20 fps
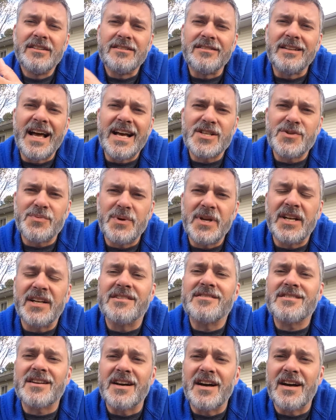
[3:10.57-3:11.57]
Last week I
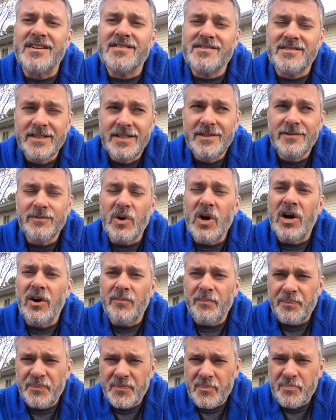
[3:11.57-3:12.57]
discussed,
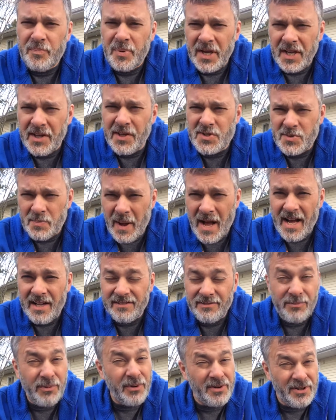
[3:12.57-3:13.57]
well, picking a spot
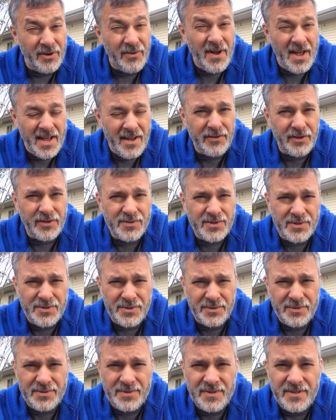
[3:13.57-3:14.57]
where you don't have those
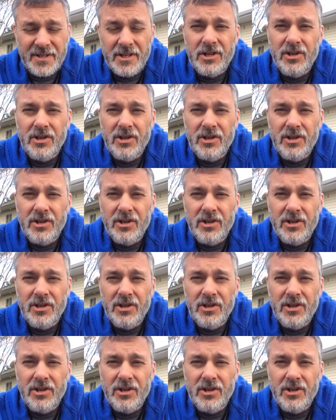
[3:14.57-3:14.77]
issues